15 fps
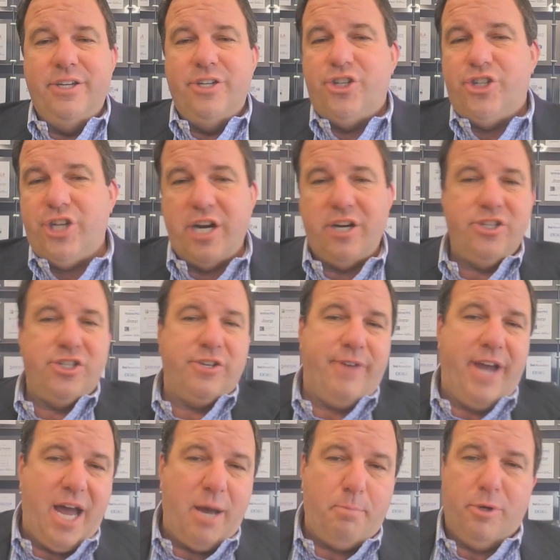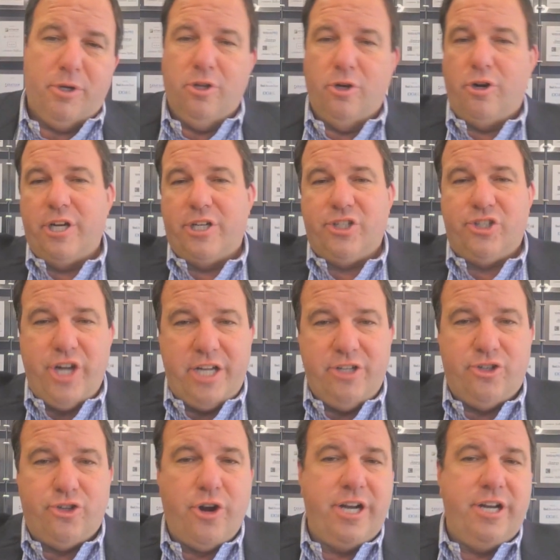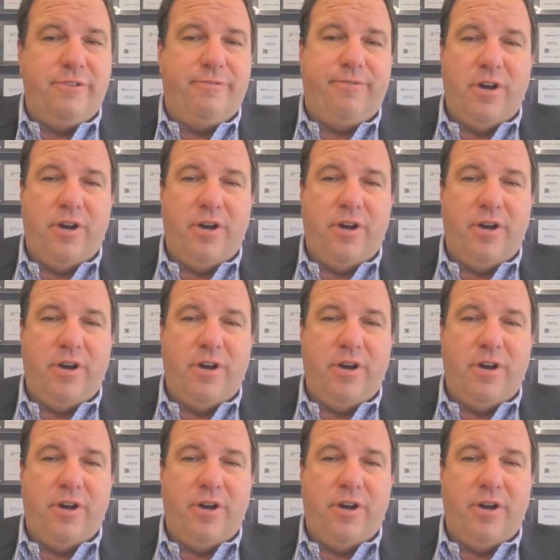shares of Apple or exchange-traded